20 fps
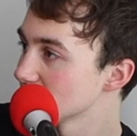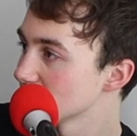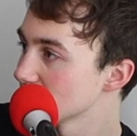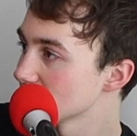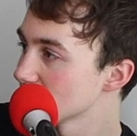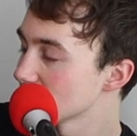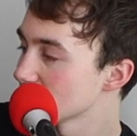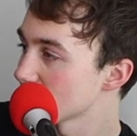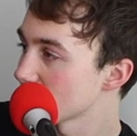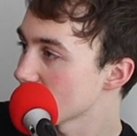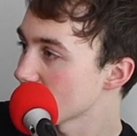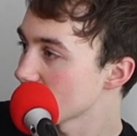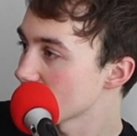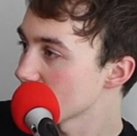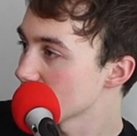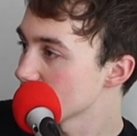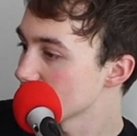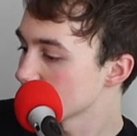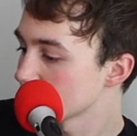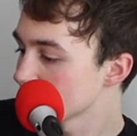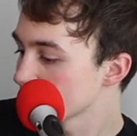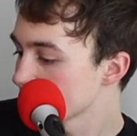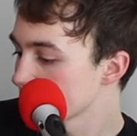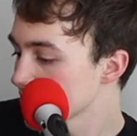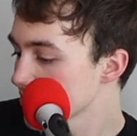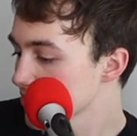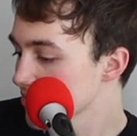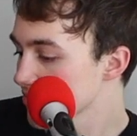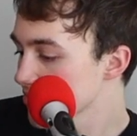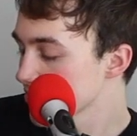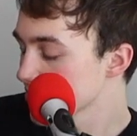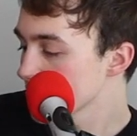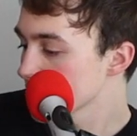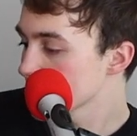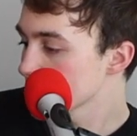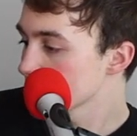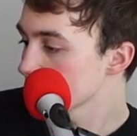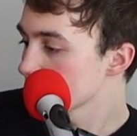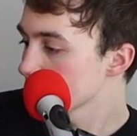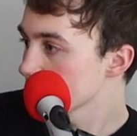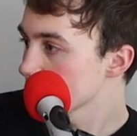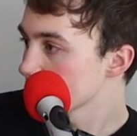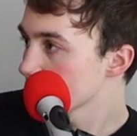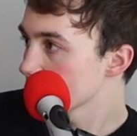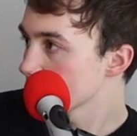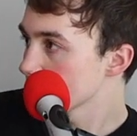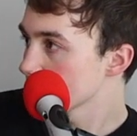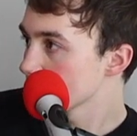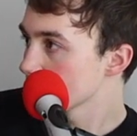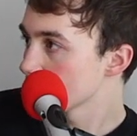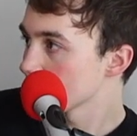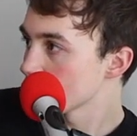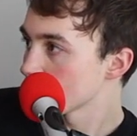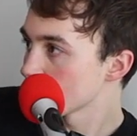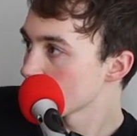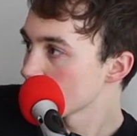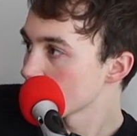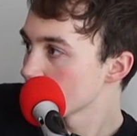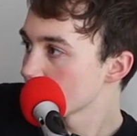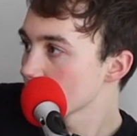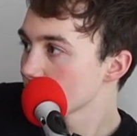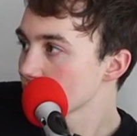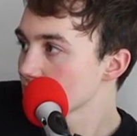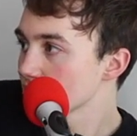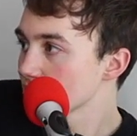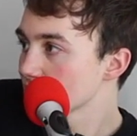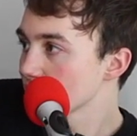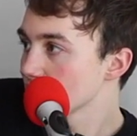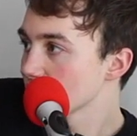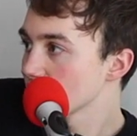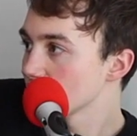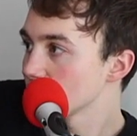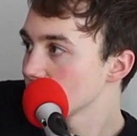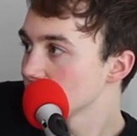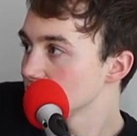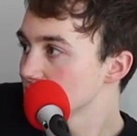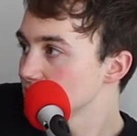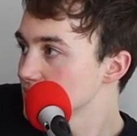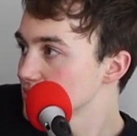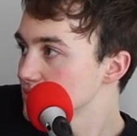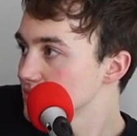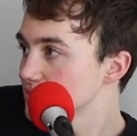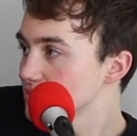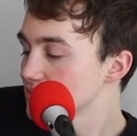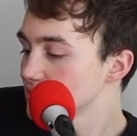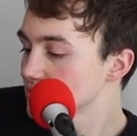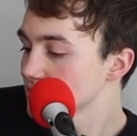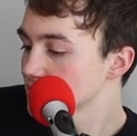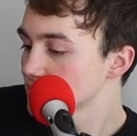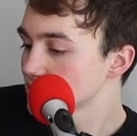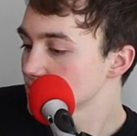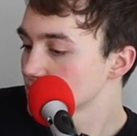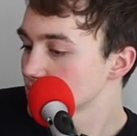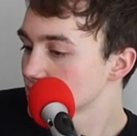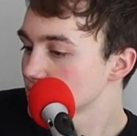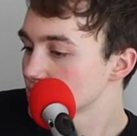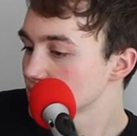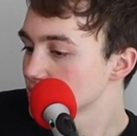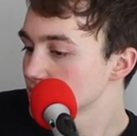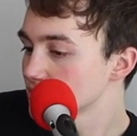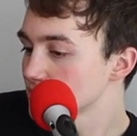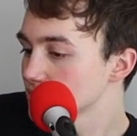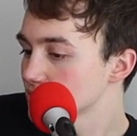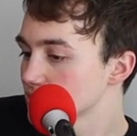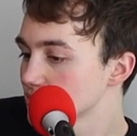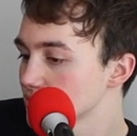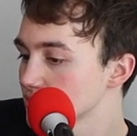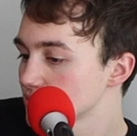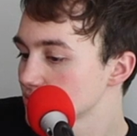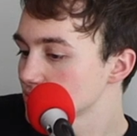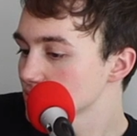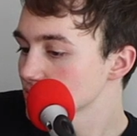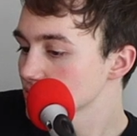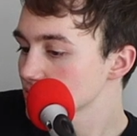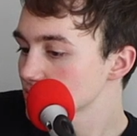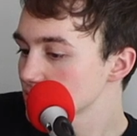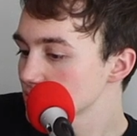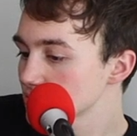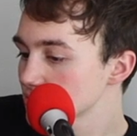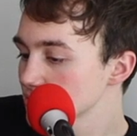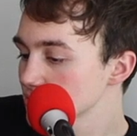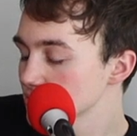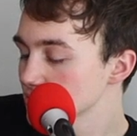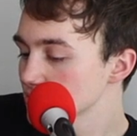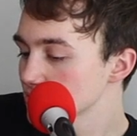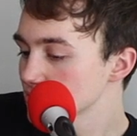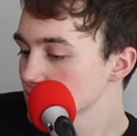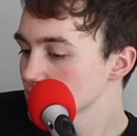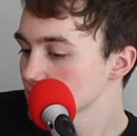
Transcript: (not speaking)